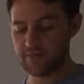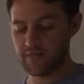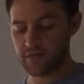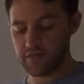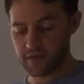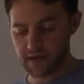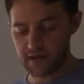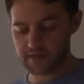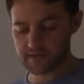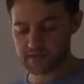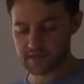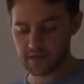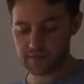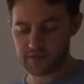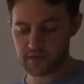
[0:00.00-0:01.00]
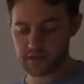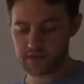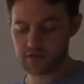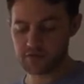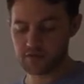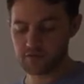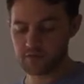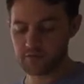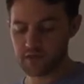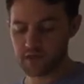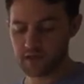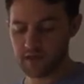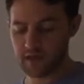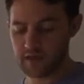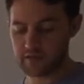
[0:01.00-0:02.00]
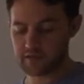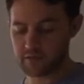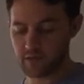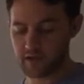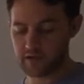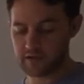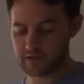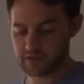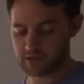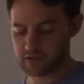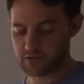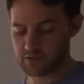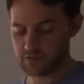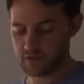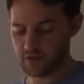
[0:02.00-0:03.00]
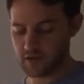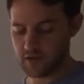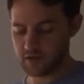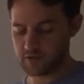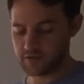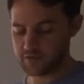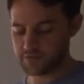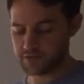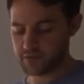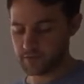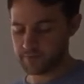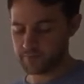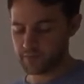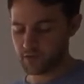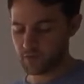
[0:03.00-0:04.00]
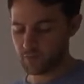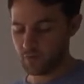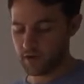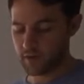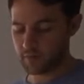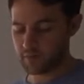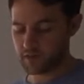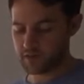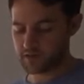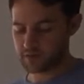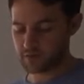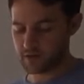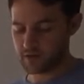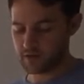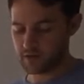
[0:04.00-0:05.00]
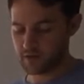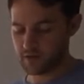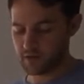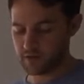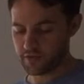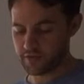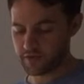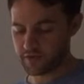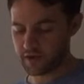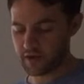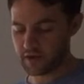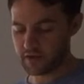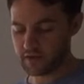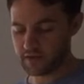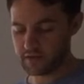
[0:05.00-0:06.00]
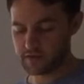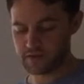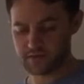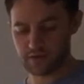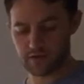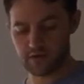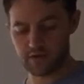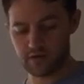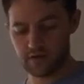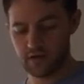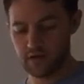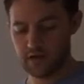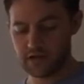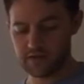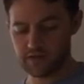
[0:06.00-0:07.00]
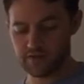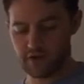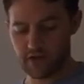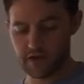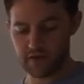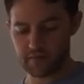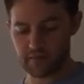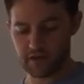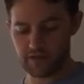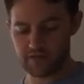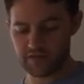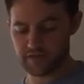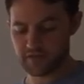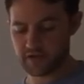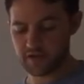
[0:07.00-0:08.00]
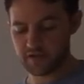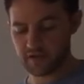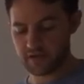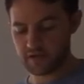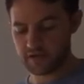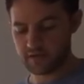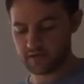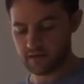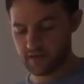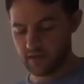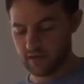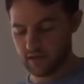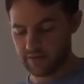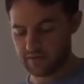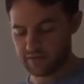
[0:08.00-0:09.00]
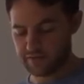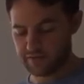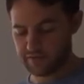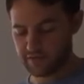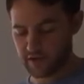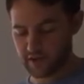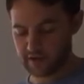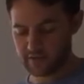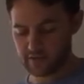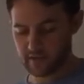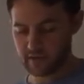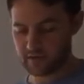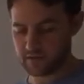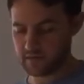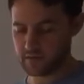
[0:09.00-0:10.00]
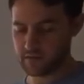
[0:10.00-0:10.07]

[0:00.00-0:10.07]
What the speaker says: then the next steps I'd do would be x minus 2 equals y plus 1 on 3. So dividing by the 3 there. And then finally,